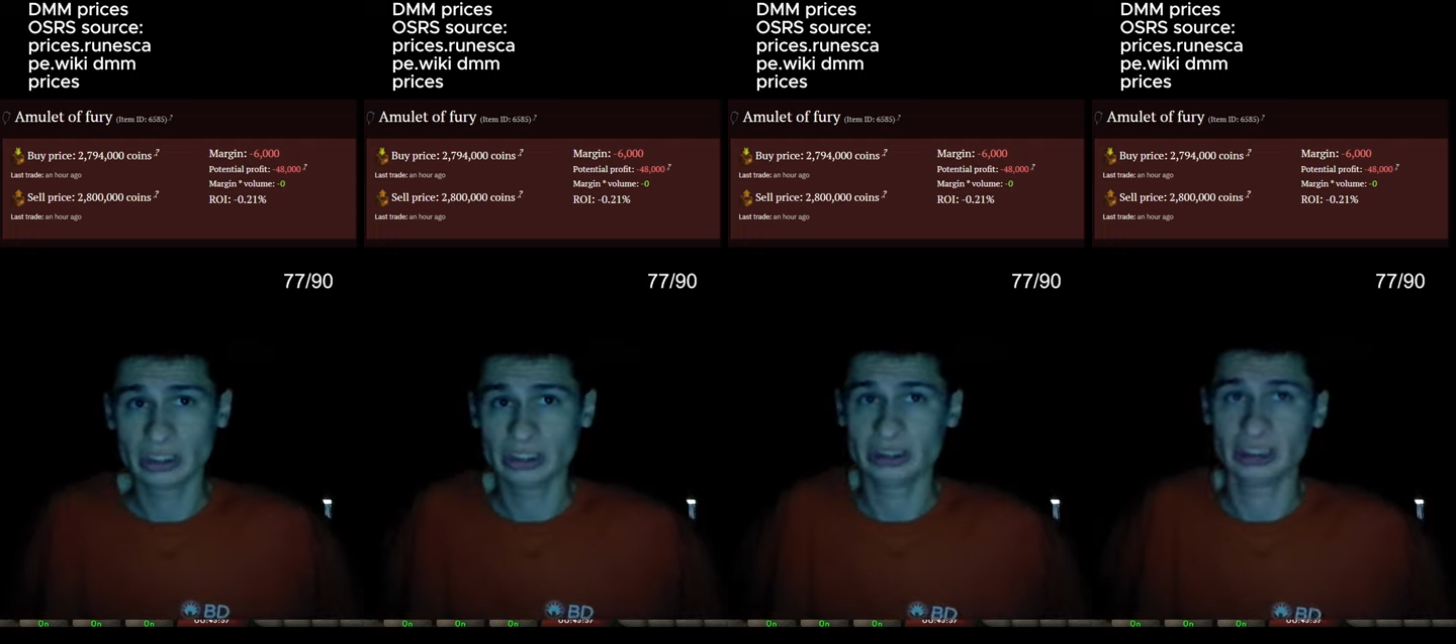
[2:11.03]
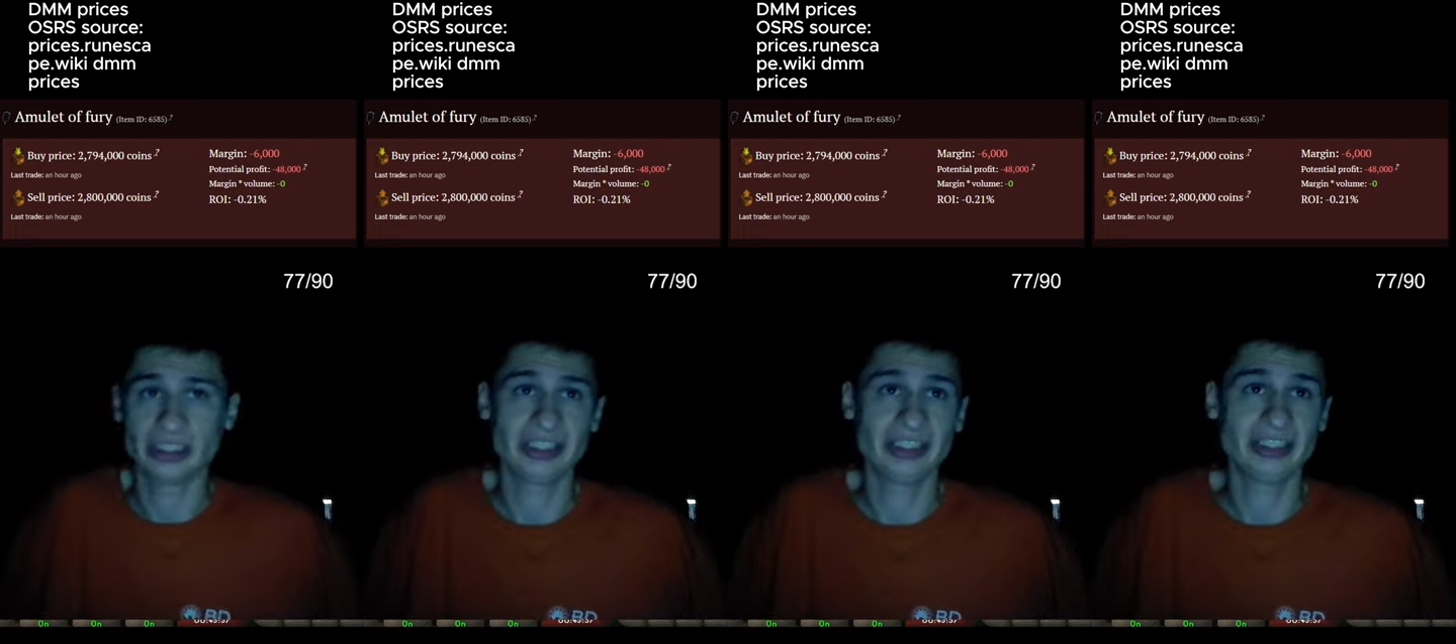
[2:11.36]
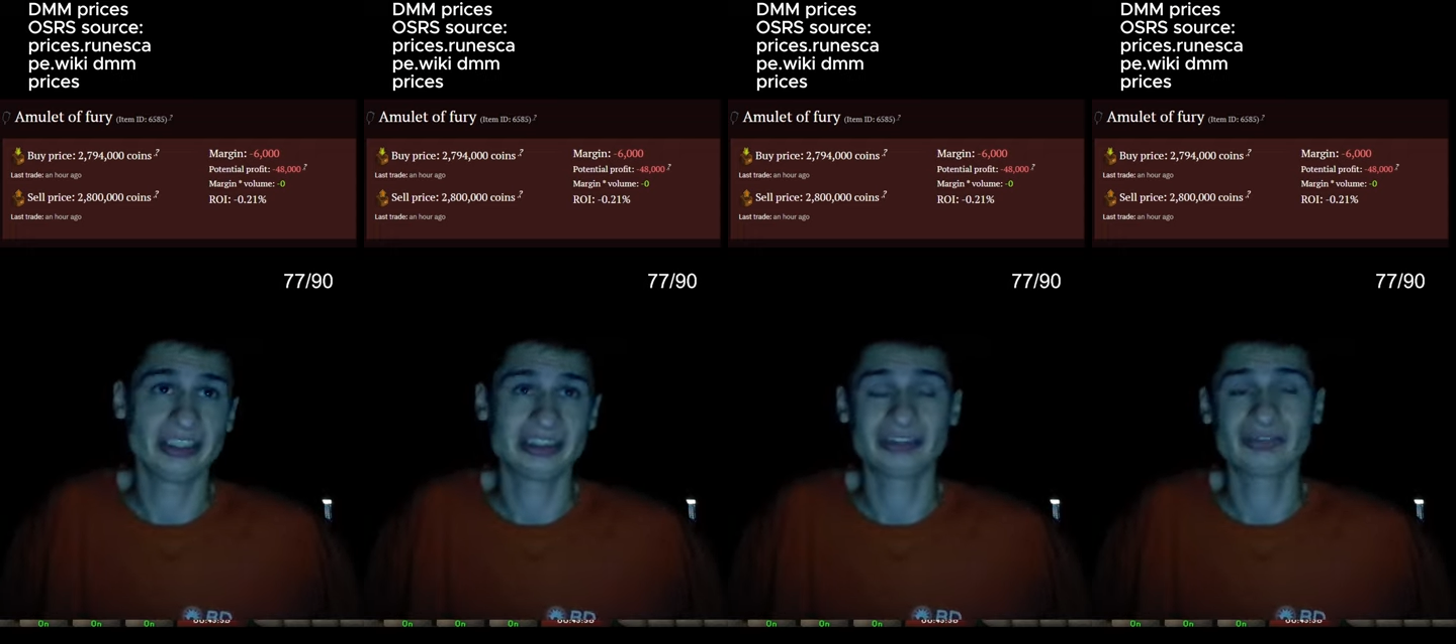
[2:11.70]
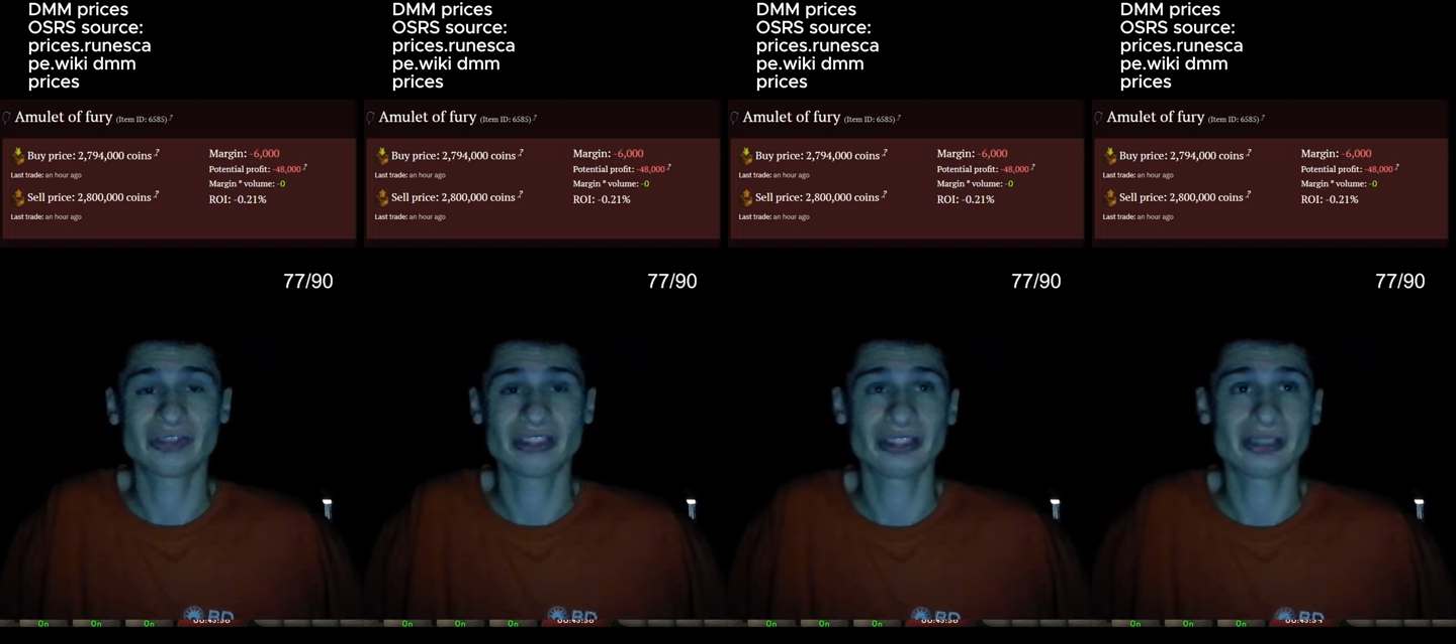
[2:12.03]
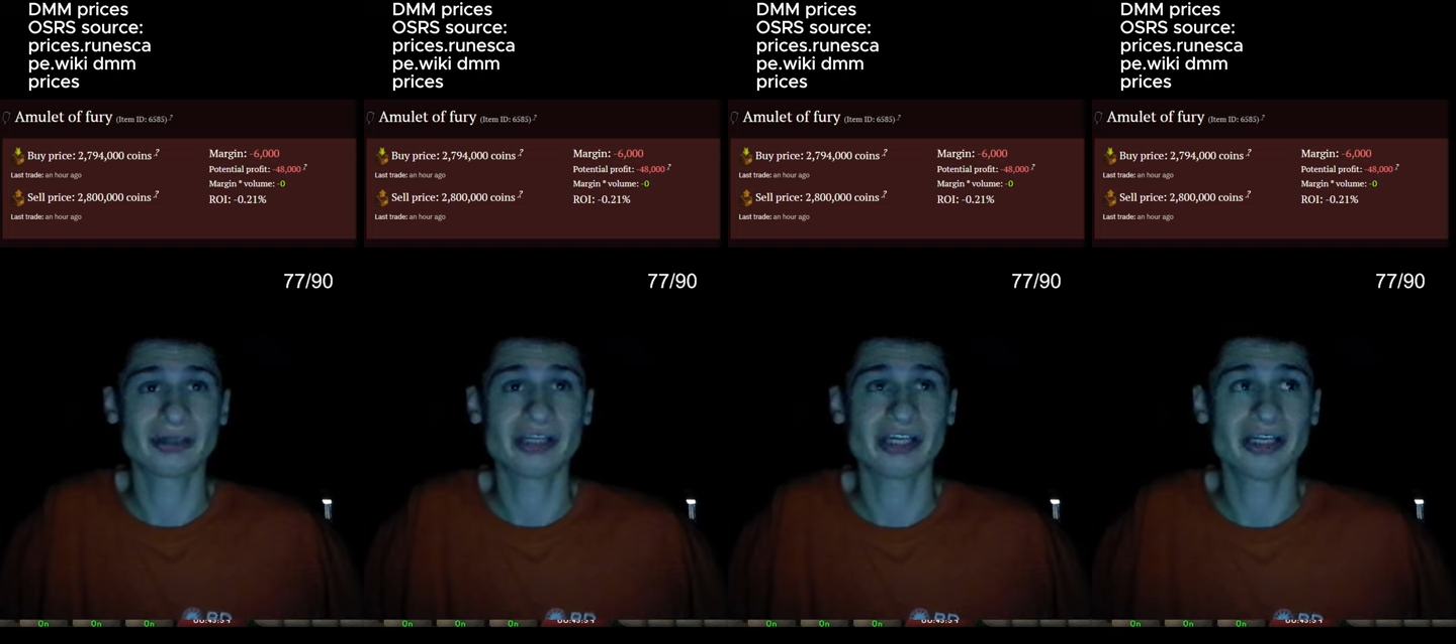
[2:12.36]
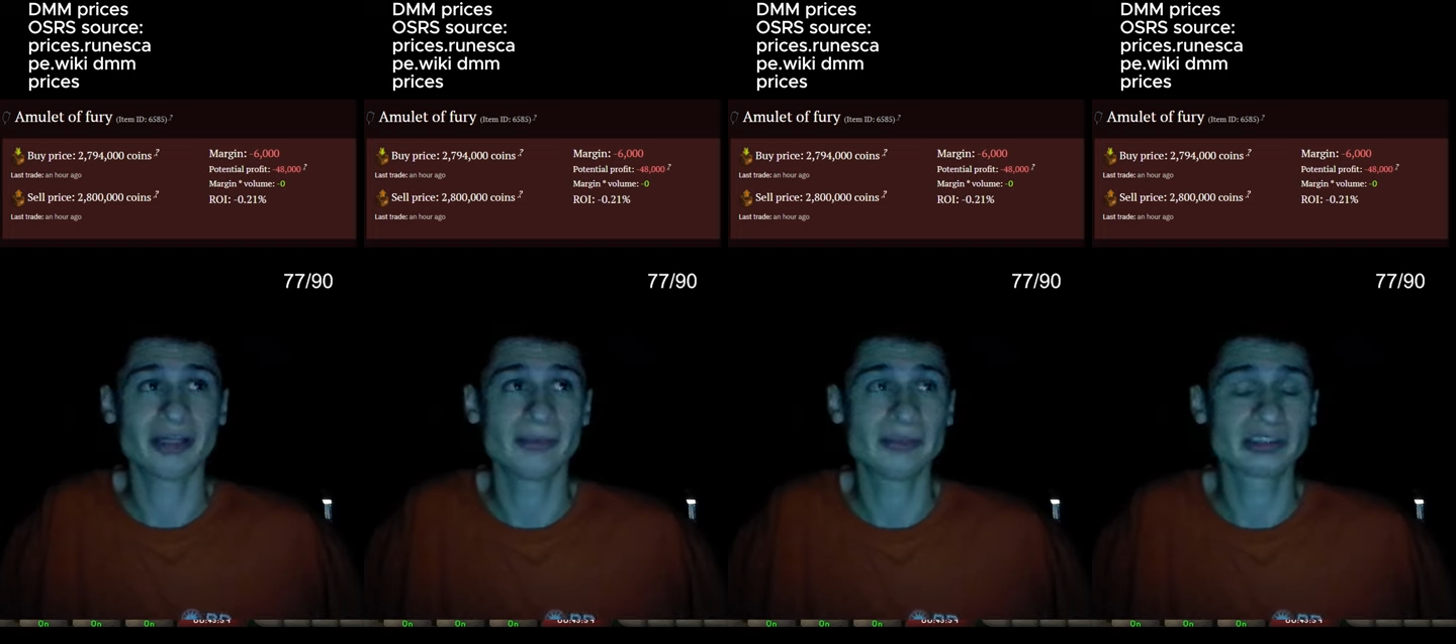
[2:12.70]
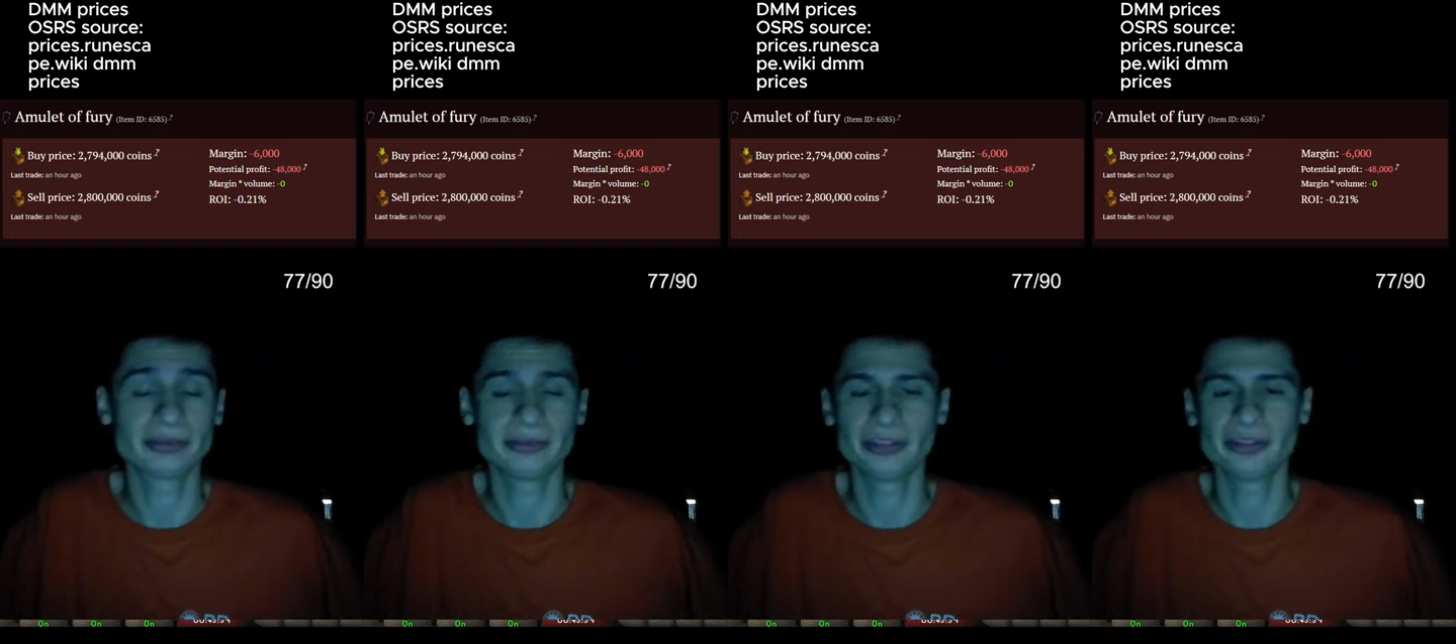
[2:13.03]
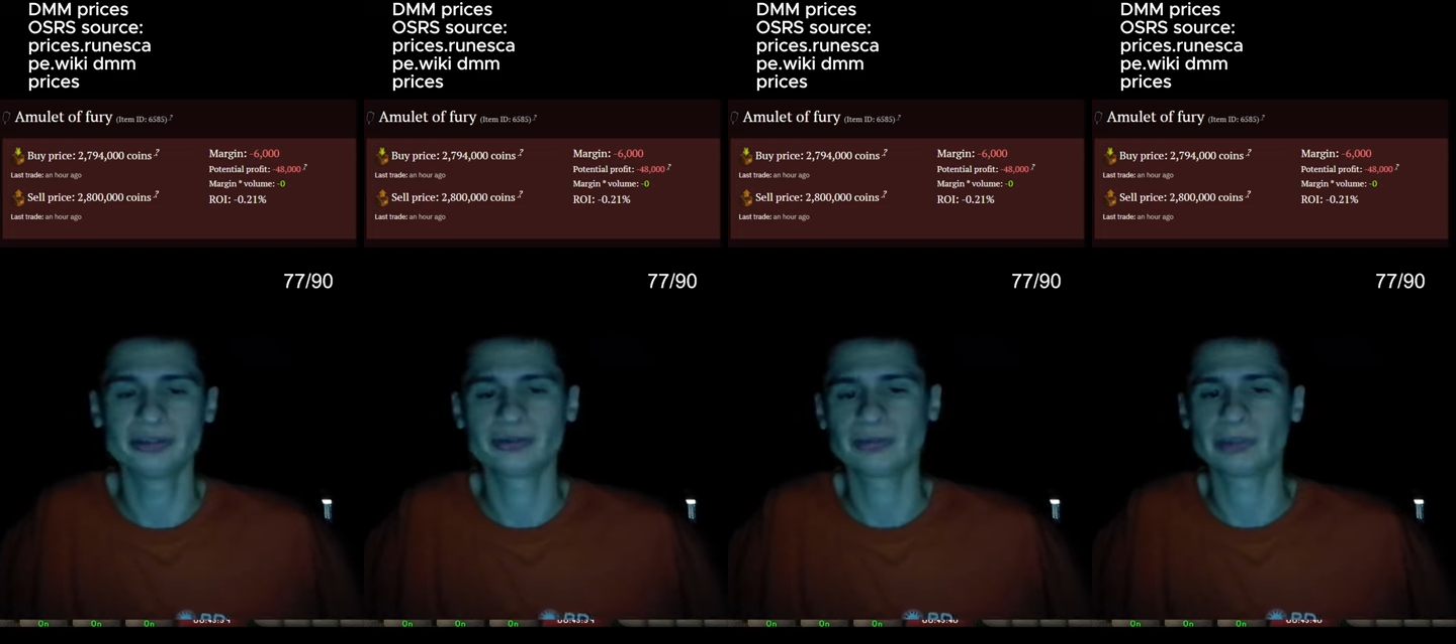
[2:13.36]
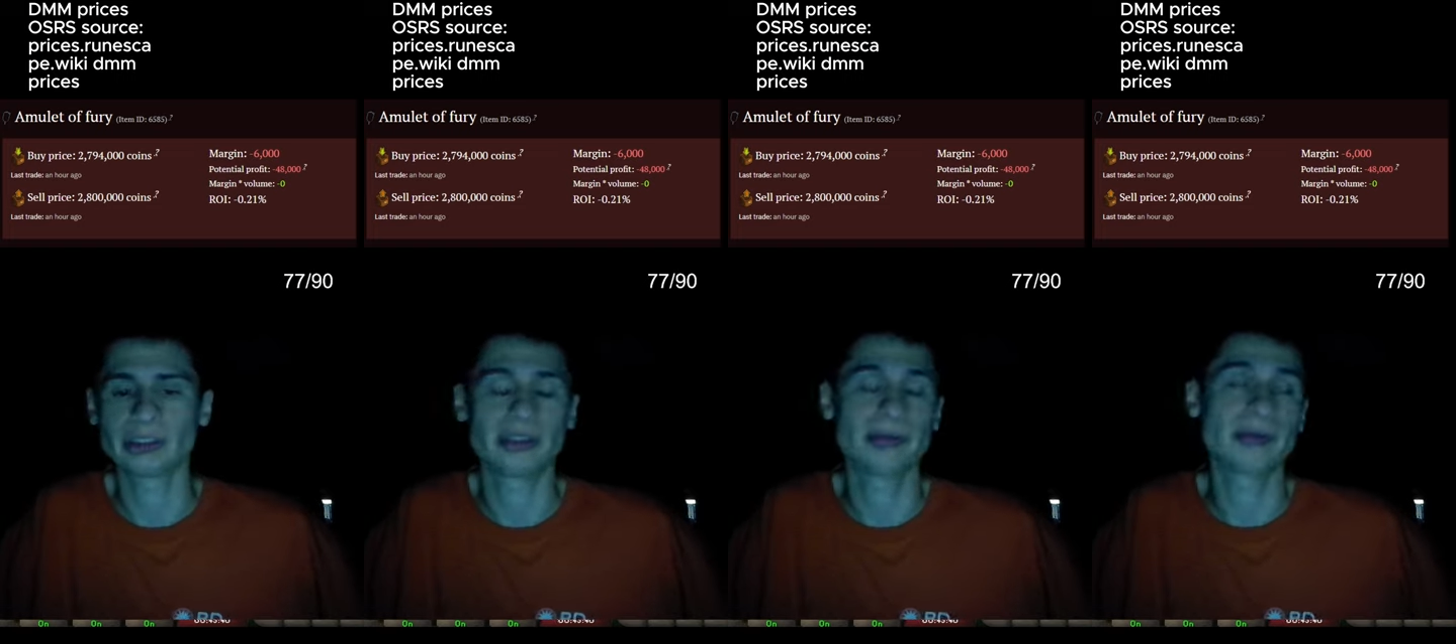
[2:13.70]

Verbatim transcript: Uh, it's freaking great item. It's going to be used... Uh,